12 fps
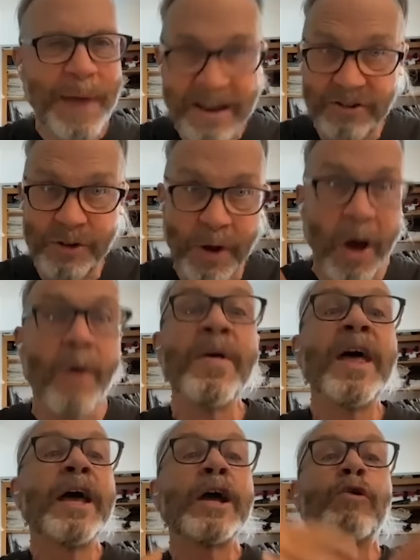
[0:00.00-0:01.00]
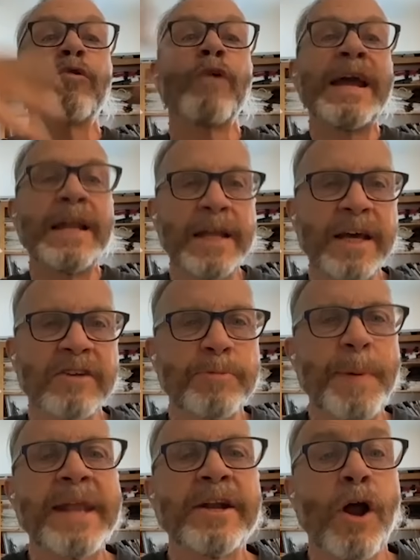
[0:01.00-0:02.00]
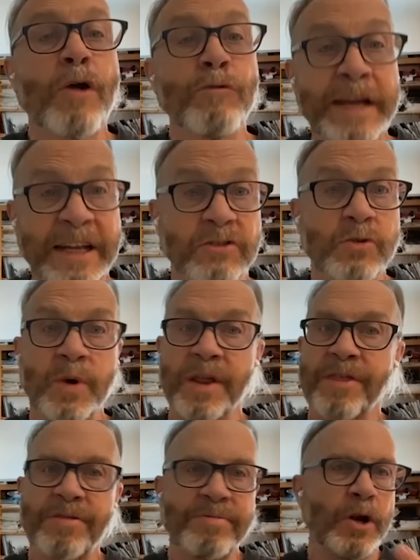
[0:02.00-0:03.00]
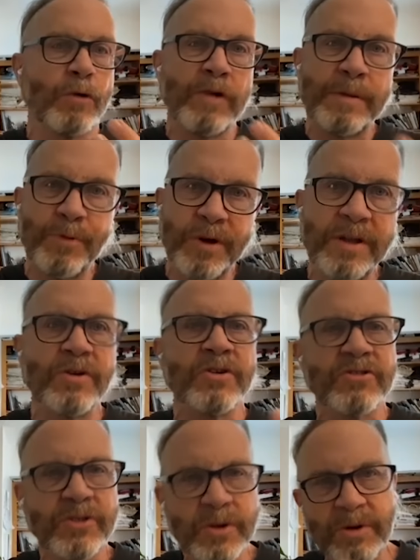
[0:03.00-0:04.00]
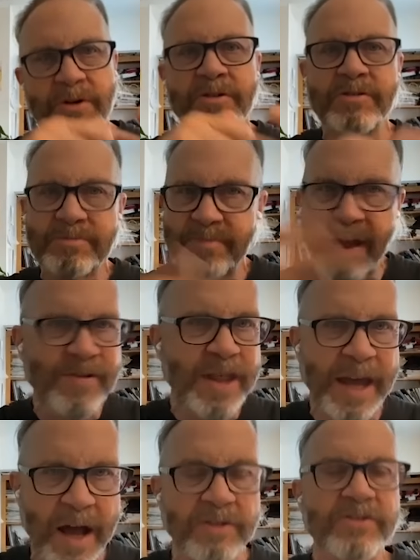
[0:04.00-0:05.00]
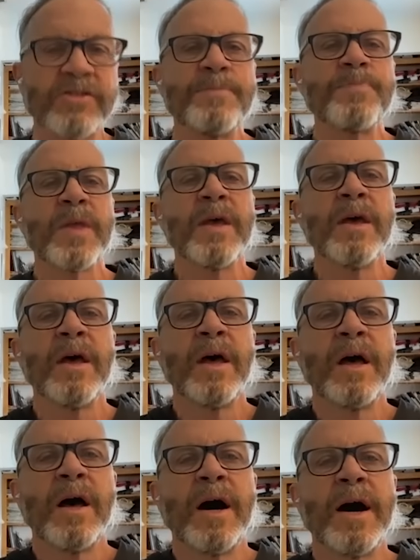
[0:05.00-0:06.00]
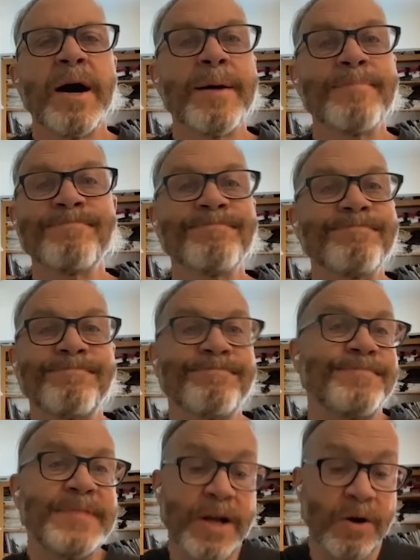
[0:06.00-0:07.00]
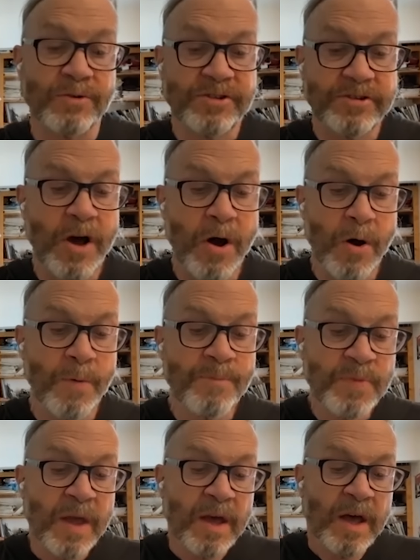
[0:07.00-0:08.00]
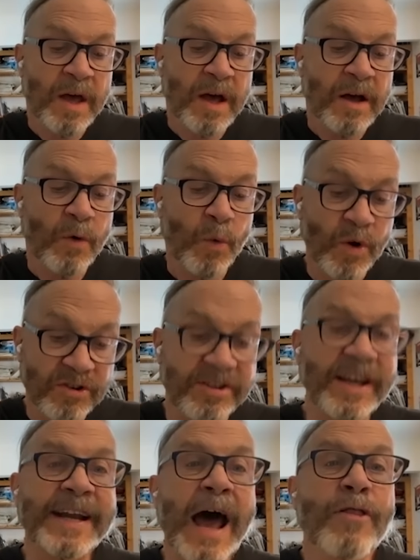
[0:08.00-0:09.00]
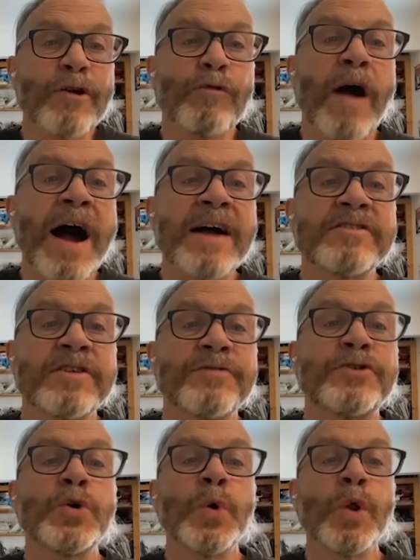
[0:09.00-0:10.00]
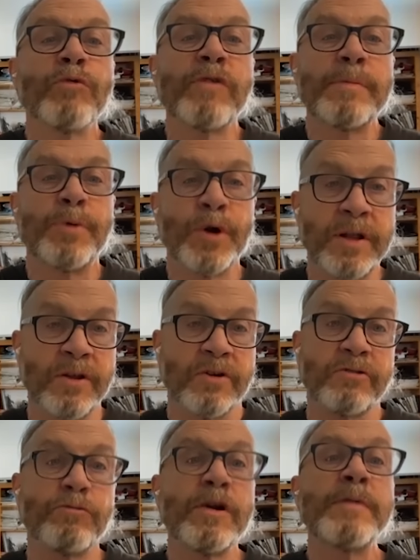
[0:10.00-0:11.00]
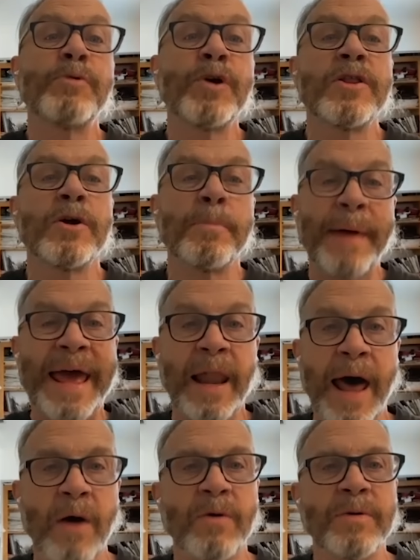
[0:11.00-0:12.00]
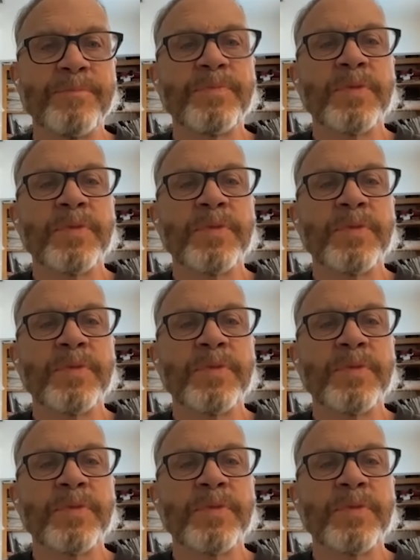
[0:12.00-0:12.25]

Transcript: as you know, greatly expanded our reach with, you know, rebreathers, scooters, everything else. You know, so we're seeing now the rise of dual rebreather bailout.